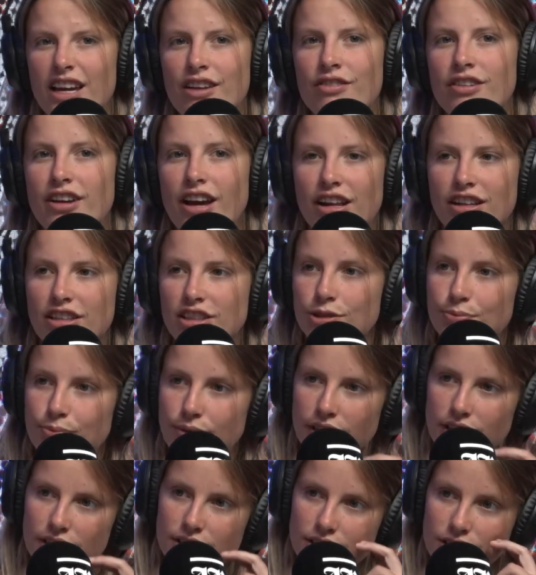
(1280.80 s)
Even Alex
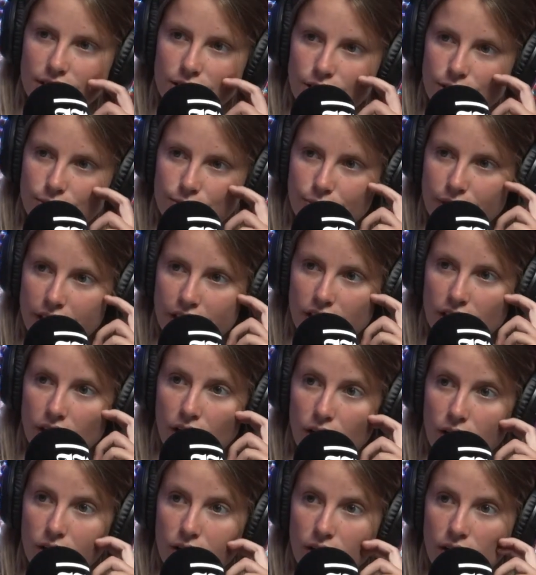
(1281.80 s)
Pearce is pretty
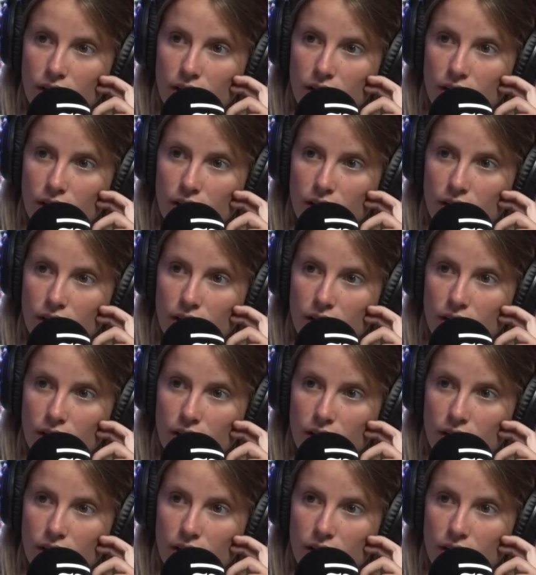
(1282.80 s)
low.